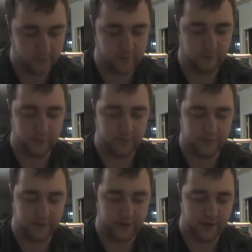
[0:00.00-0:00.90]
was the woman with
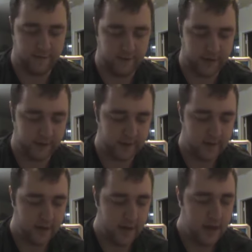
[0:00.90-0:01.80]
the side effects.
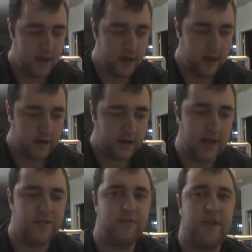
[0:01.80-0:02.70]

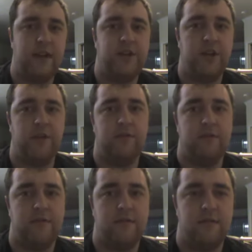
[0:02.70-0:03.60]
Catherine
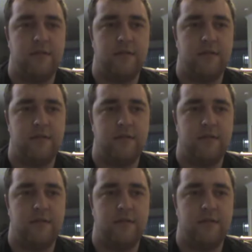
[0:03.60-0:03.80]
Zeta-Jones,